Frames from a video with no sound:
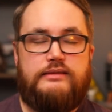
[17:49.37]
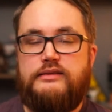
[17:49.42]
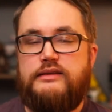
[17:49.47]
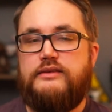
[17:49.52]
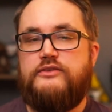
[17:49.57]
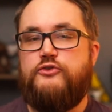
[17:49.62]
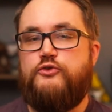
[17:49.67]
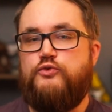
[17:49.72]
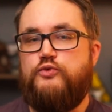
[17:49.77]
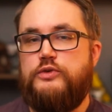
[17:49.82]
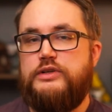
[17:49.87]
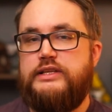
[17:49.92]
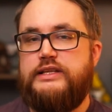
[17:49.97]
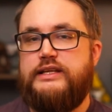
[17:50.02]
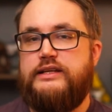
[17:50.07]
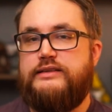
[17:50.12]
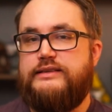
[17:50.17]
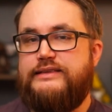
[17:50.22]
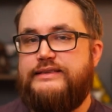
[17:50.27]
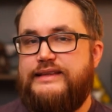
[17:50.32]
that's
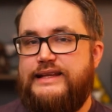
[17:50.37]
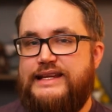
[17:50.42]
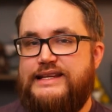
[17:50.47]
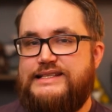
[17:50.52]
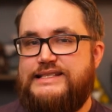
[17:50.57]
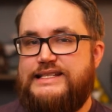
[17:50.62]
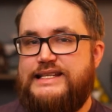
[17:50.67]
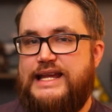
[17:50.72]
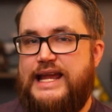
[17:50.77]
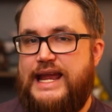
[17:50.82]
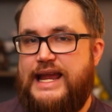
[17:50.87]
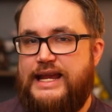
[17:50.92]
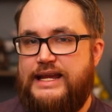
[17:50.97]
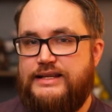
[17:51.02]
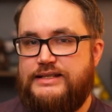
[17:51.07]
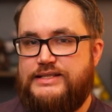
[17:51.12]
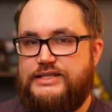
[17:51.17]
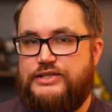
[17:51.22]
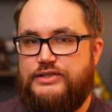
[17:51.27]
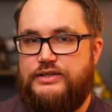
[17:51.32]
really a lazy
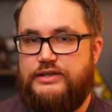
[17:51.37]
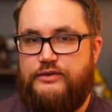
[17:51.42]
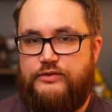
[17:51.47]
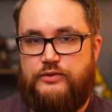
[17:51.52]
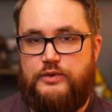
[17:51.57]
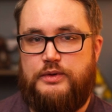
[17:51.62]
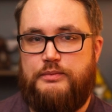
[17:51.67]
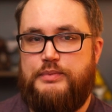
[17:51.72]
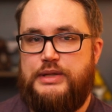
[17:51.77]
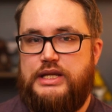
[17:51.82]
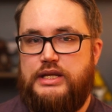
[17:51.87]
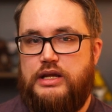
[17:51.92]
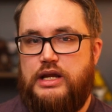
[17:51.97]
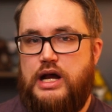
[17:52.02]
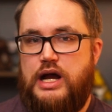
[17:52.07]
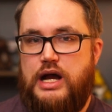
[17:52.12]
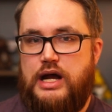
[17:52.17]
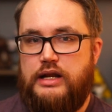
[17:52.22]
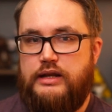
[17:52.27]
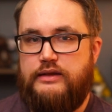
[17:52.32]
answer if we're being
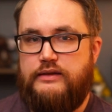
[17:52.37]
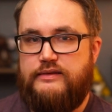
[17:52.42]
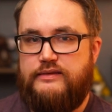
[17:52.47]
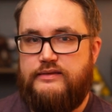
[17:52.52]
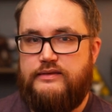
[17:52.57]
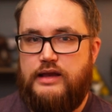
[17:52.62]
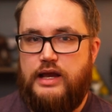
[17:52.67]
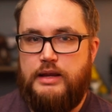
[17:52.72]
honest.